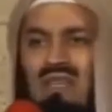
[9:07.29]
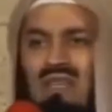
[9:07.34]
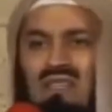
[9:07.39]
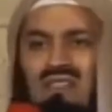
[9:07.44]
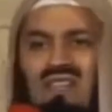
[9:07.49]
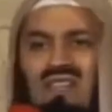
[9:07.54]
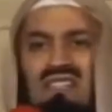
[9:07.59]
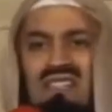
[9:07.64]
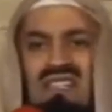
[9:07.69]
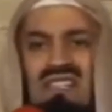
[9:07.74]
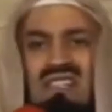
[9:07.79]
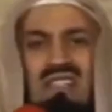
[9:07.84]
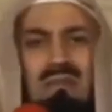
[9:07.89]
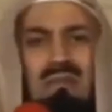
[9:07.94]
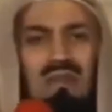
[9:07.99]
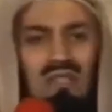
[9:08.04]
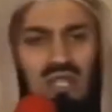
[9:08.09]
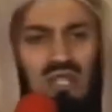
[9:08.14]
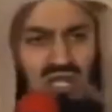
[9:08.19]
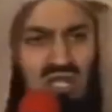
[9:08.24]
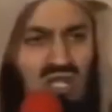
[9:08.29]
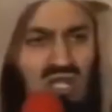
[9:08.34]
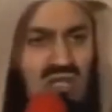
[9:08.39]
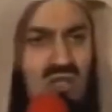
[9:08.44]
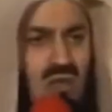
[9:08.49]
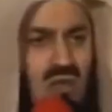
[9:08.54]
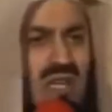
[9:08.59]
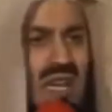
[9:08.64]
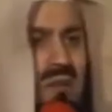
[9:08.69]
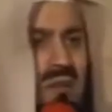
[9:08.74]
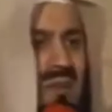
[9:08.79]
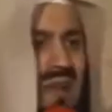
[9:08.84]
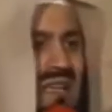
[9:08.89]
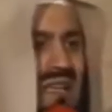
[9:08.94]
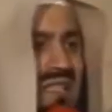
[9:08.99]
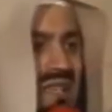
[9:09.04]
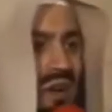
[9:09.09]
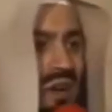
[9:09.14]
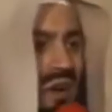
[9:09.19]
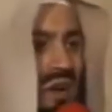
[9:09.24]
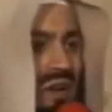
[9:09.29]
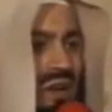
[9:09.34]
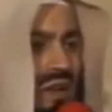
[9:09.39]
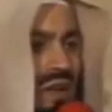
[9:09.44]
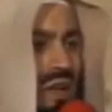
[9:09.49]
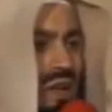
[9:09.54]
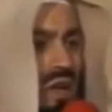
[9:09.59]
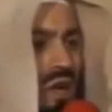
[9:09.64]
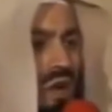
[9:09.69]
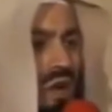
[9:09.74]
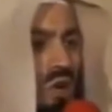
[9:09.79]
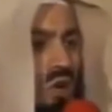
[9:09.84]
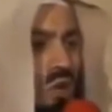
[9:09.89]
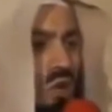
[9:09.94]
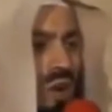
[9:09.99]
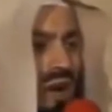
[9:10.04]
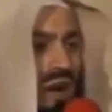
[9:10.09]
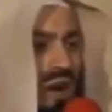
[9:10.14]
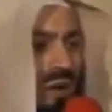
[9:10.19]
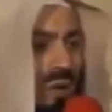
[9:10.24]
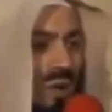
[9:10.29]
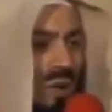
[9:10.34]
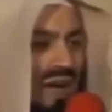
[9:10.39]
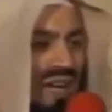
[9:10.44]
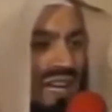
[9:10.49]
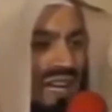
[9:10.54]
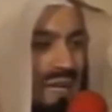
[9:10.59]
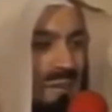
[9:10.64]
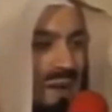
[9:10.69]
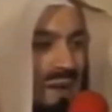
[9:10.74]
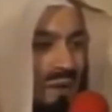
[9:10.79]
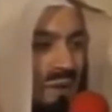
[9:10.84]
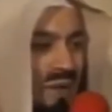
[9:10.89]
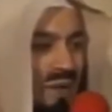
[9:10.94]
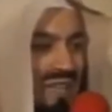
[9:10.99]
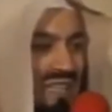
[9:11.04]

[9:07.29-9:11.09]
such as the magicians who came later on, who were worried about